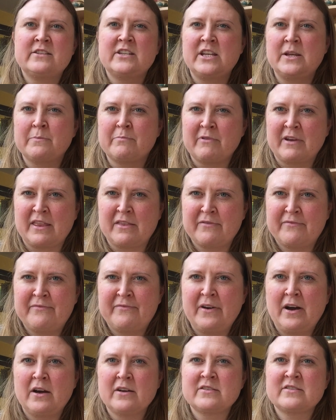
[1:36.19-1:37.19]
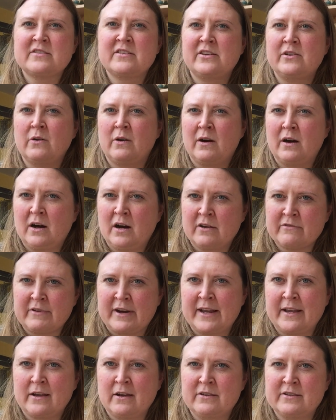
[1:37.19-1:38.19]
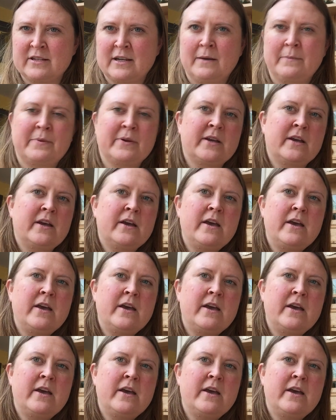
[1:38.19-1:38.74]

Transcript: so you breathe faster, your heart rate goes up,